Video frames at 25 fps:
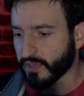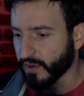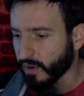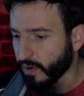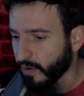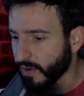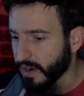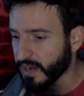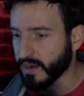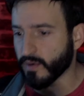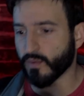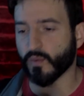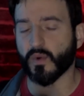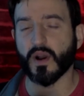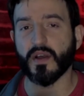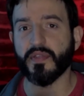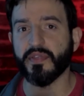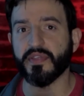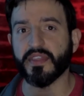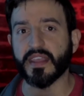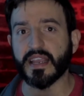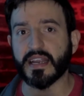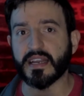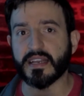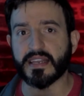throw in
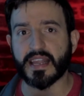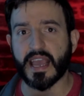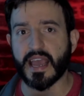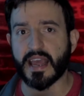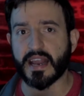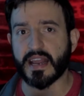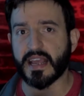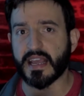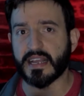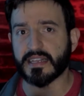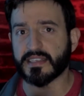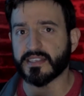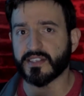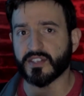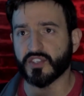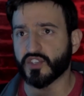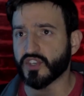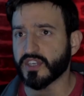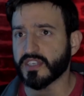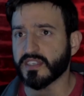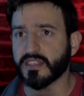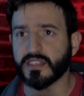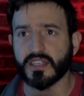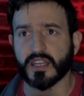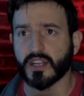one thing that it's
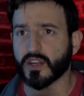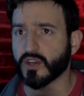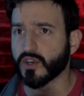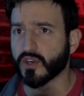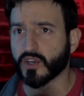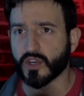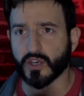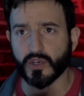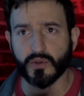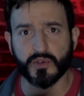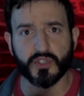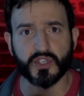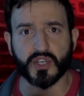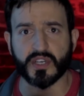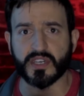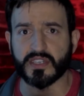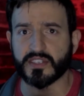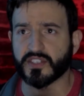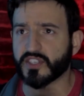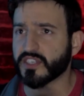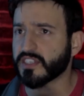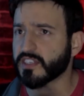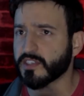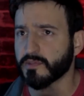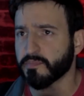just a conclusion,
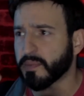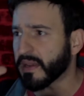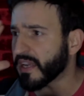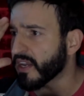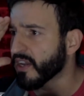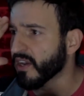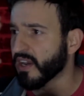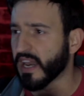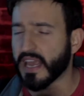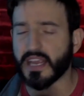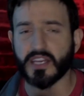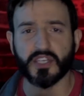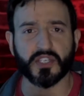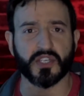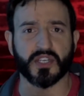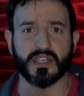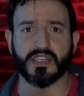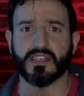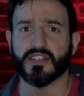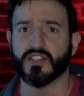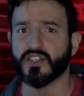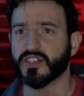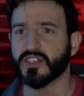it's just speculation, it's